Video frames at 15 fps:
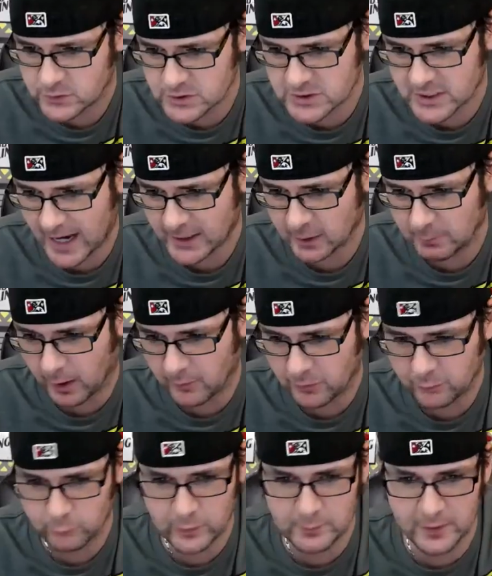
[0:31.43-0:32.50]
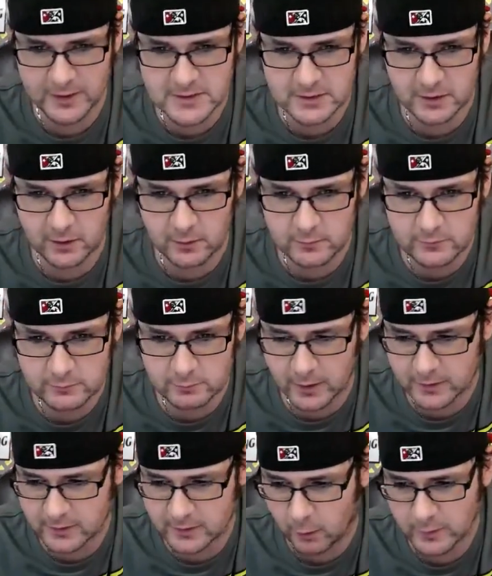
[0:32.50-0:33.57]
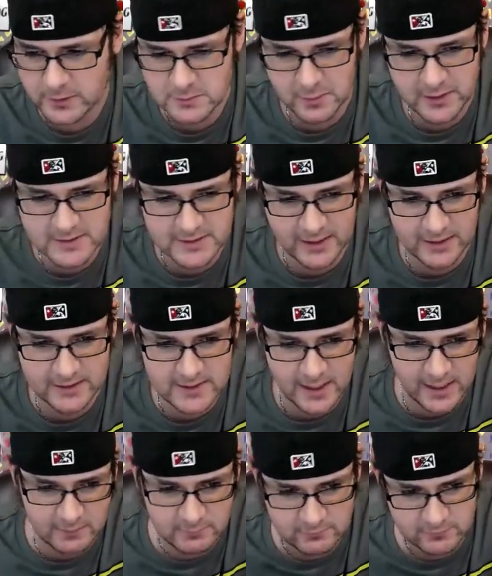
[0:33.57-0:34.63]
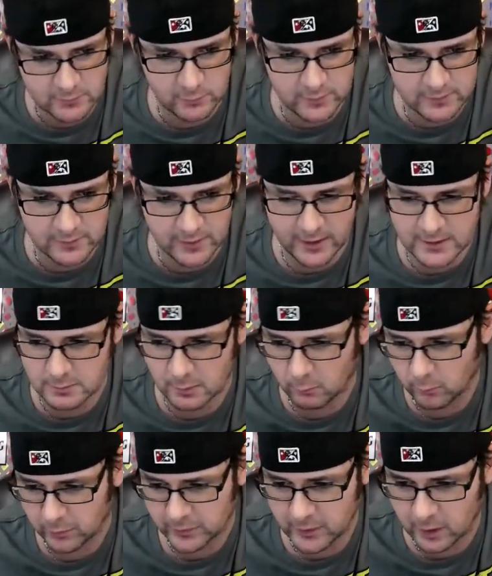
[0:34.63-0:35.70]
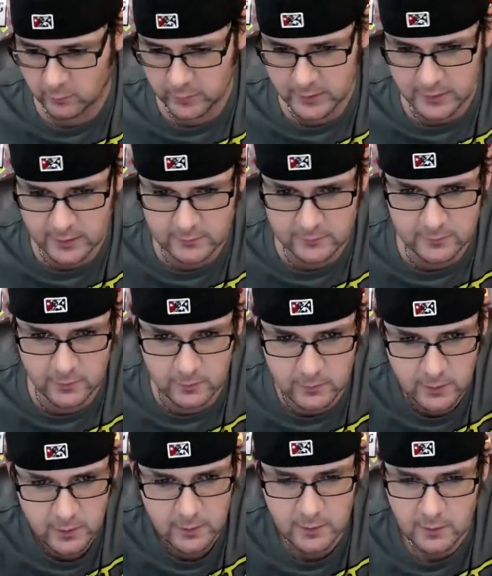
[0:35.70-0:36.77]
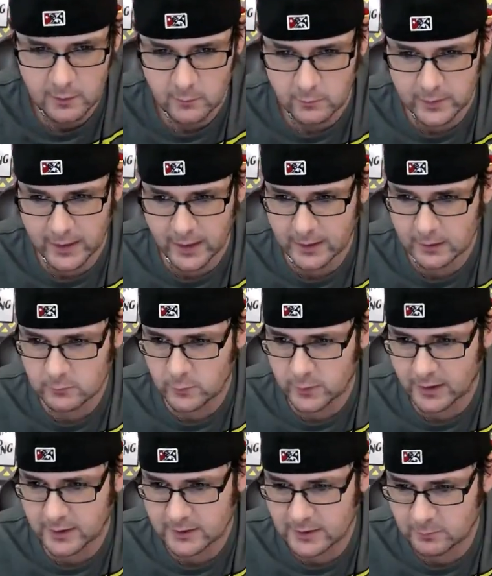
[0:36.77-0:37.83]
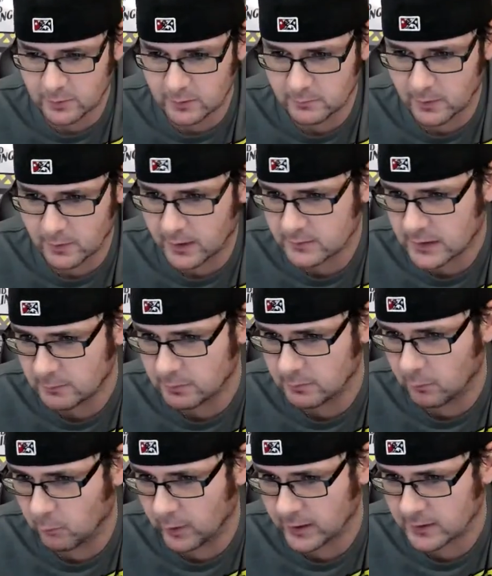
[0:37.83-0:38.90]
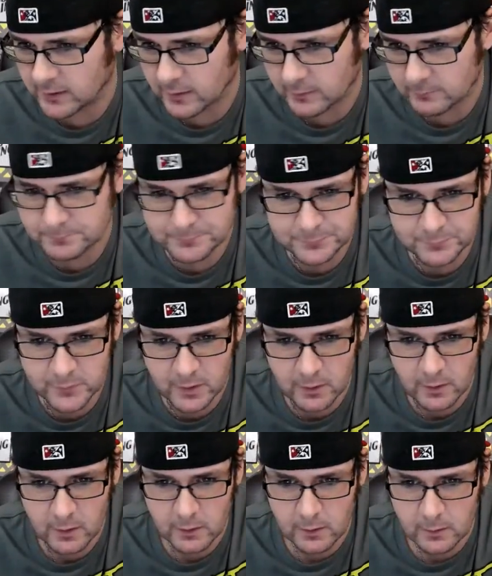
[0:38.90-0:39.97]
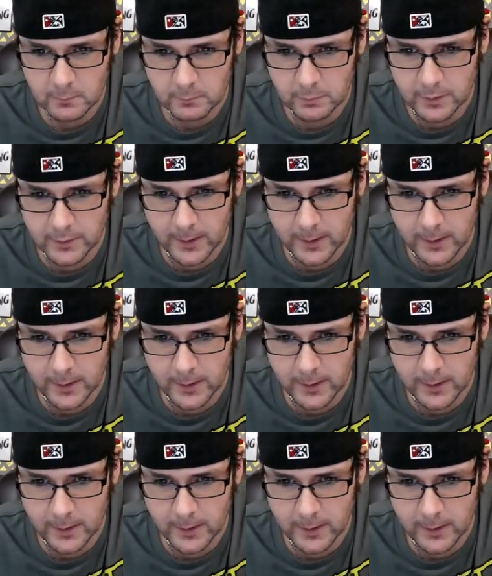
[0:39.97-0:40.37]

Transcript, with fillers: Just got here about three minutes ago, but he always makes it on time, even though he's late. He's been working all weekend, so we gotta we gotta keep him uh, keep him awake here. Let's but,